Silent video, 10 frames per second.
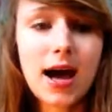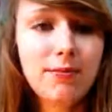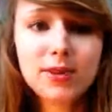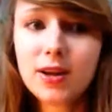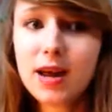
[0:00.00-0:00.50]

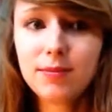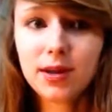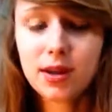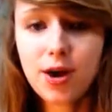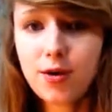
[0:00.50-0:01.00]
So let
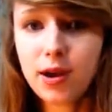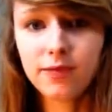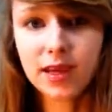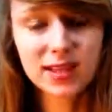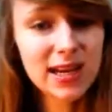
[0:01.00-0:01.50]
me know
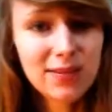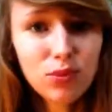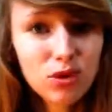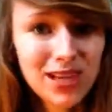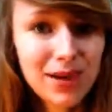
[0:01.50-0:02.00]
if there's any
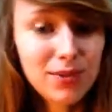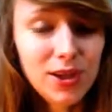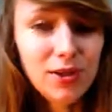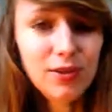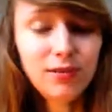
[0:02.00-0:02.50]
more tips
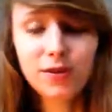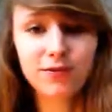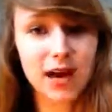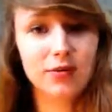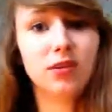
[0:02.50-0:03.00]
you
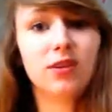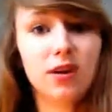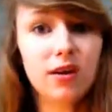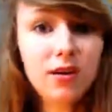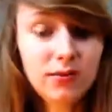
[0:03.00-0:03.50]
found
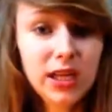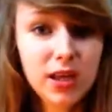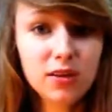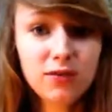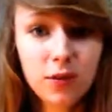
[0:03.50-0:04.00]
that are
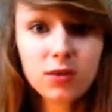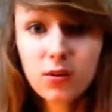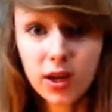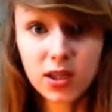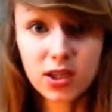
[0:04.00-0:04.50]
really useful
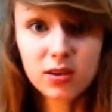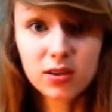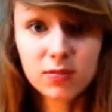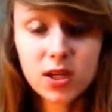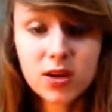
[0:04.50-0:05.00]
so I could use
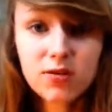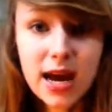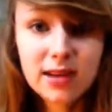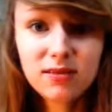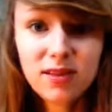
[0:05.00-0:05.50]
them too,
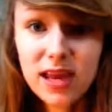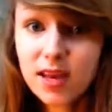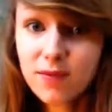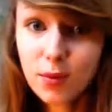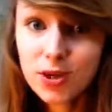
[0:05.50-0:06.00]
and
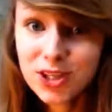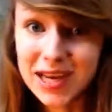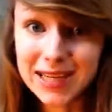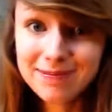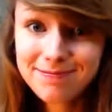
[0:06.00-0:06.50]
thank you for
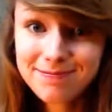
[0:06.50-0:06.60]
watching.